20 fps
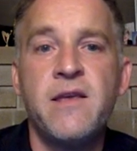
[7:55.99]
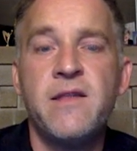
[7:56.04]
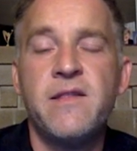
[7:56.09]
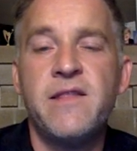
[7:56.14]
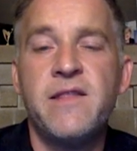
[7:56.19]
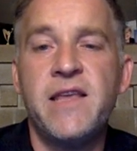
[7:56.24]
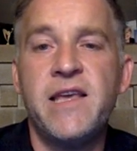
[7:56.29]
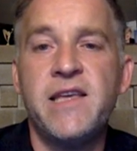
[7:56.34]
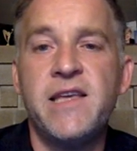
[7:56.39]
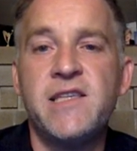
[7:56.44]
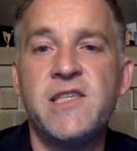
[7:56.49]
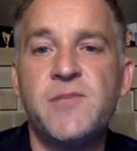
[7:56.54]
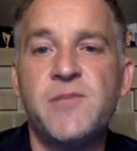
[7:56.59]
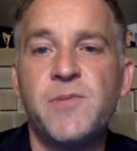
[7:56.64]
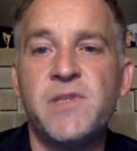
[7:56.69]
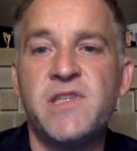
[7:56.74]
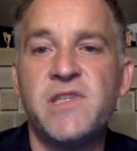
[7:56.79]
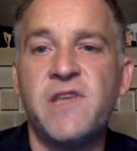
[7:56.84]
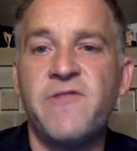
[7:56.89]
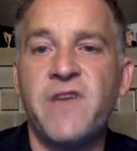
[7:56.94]
These
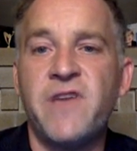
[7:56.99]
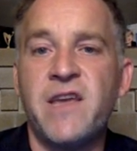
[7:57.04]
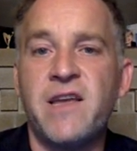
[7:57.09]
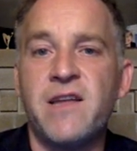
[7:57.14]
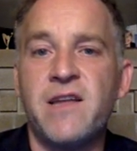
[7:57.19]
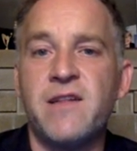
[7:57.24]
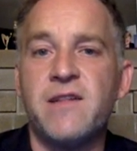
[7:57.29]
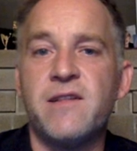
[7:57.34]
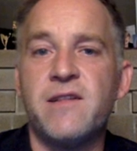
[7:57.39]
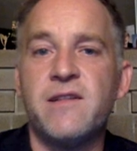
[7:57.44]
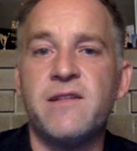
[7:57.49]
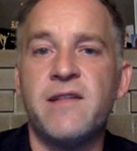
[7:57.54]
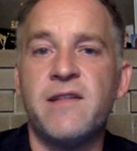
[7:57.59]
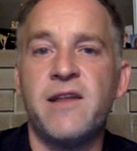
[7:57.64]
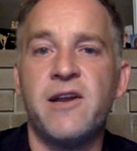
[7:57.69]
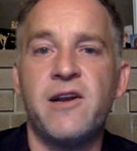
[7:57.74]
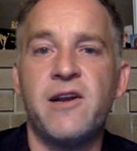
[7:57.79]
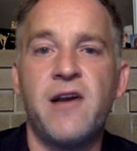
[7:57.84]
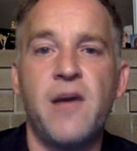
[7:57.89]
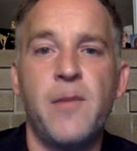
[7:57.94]
specific
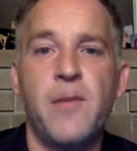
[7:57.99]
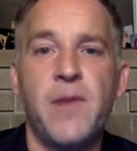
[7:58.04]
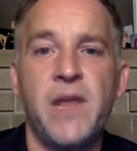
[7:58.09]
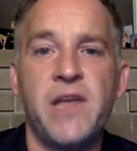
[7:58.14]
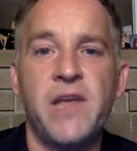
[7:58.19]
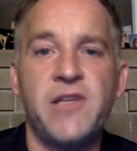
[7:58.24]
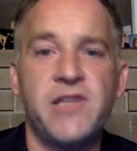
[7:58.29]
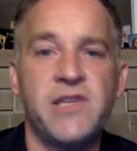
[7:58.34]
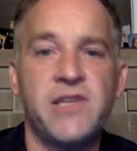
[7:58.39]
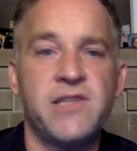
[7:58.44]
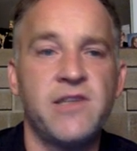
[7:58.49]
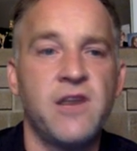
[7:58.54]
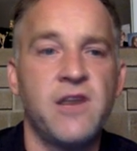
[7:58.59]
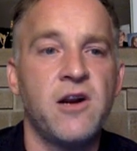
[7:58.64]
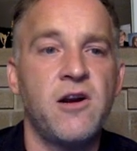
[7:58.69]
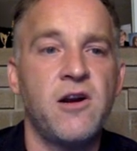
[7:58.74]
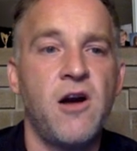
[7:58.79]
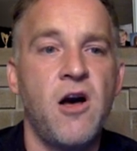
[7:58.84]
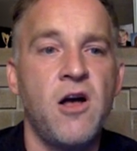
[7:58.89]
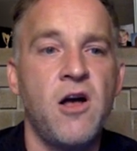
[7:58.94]
letter combinations are
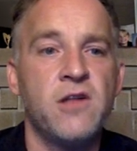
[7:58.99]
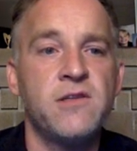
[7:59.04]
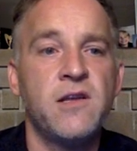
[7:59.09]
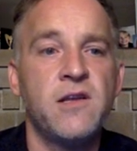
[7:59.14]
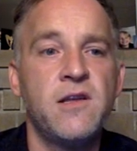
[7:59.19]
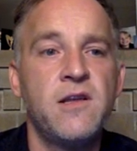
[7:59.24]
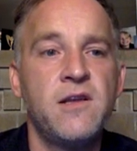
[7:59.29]
called